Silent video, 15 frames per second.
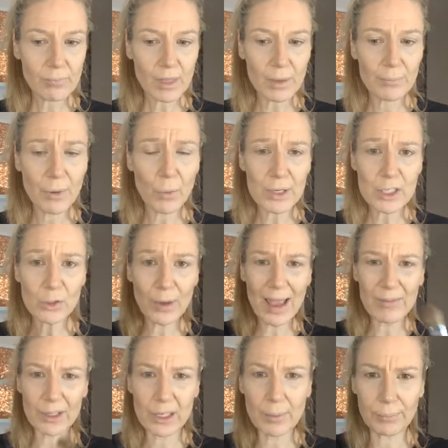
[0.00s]
but we still have
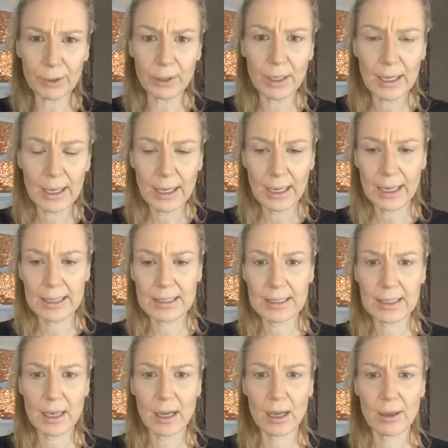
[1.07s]
the number. It's
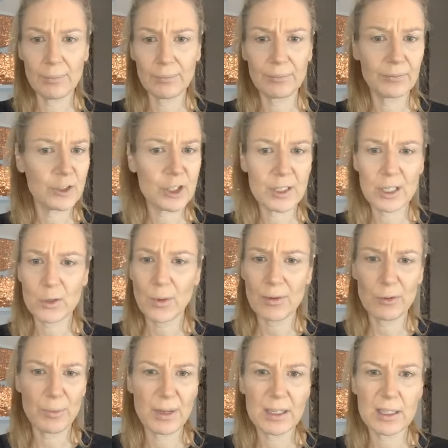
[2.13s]
just because we have a
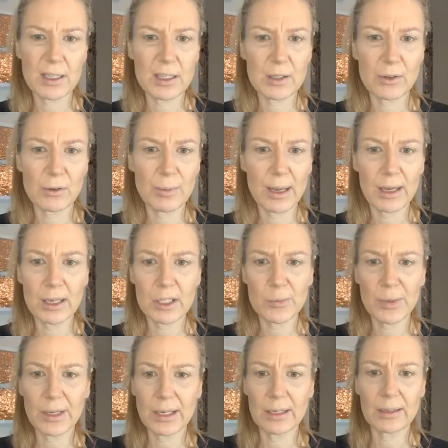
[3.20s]
business through my
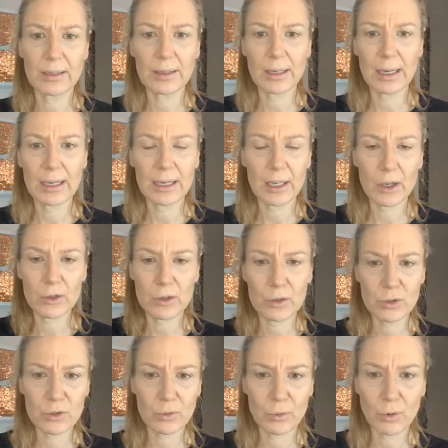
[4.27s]
husband, and it
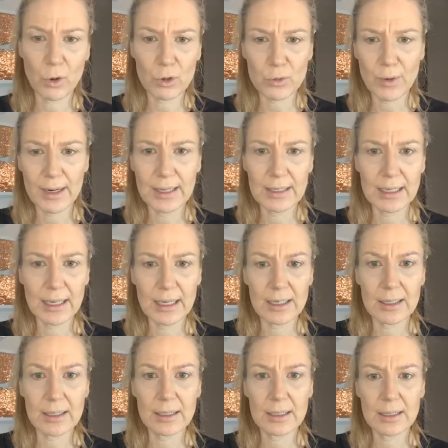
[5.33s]
rolls right into his
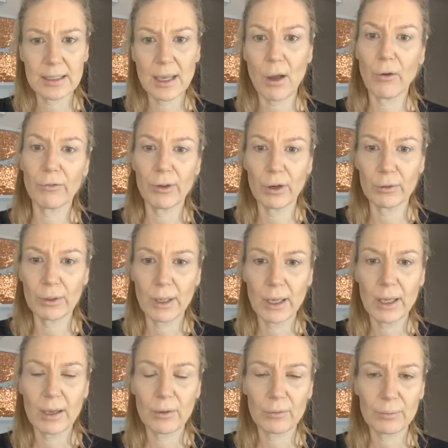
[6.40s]
cell phone.
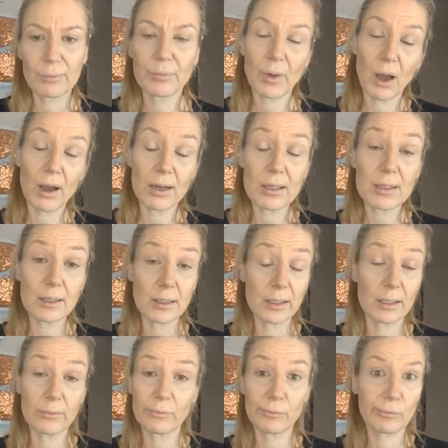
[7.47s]

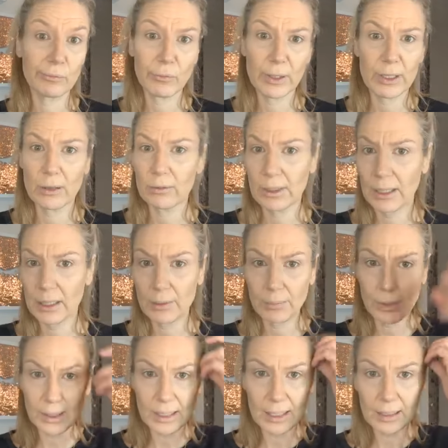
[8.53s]
Honestly, we don't need it,
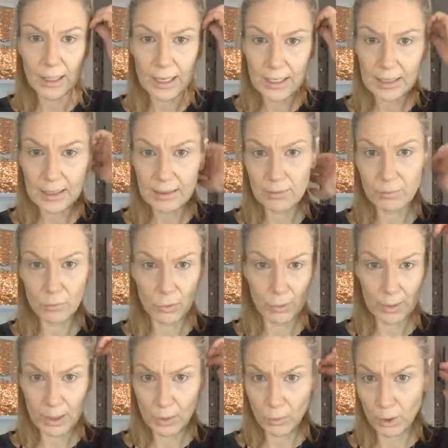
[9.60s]
but he liked when
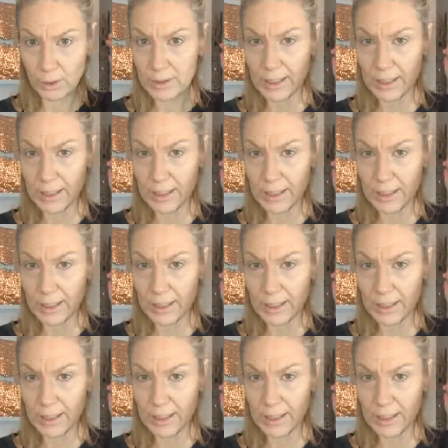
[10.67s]
he worked